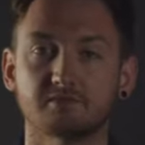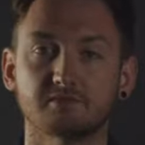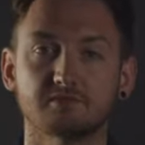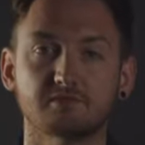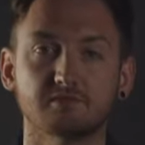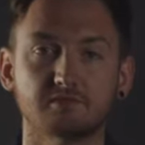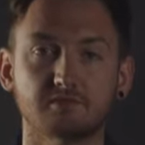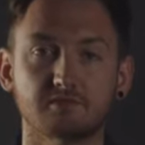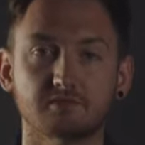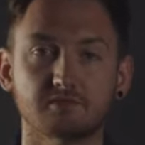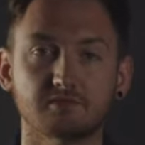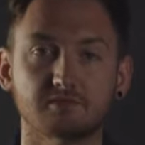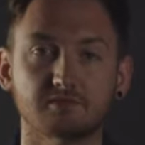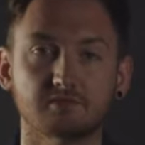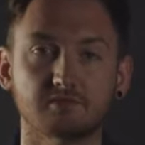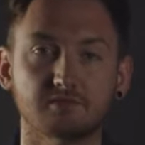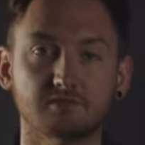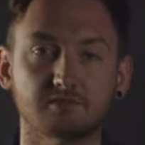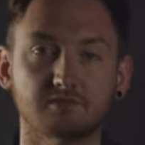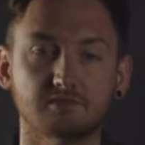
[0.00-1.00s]

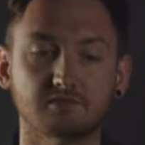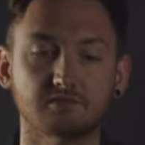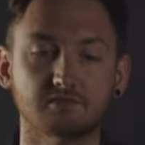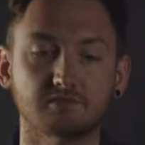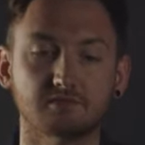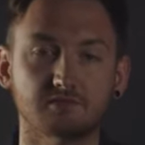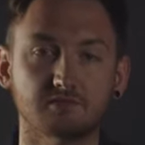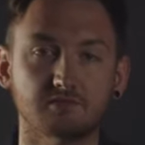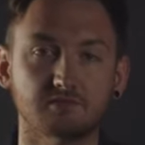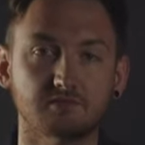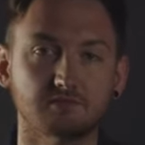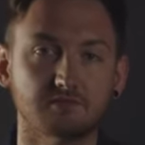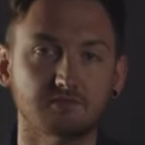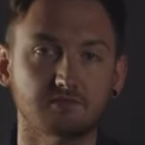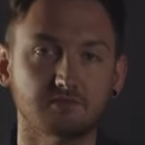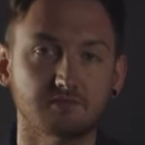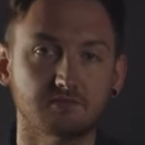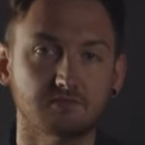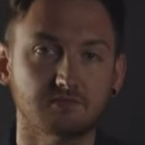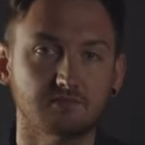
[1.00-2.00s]

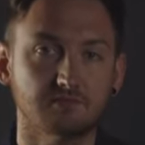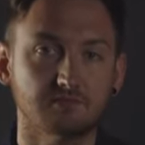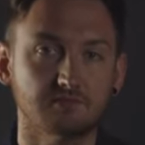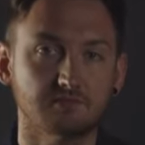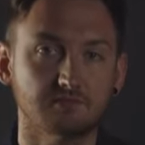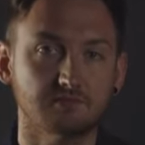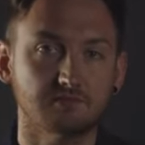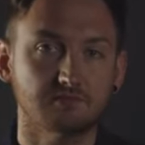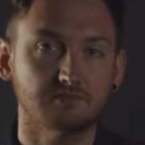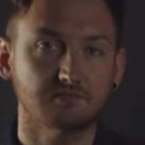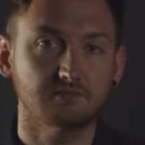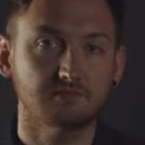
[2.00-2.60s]
The person shown says nothing.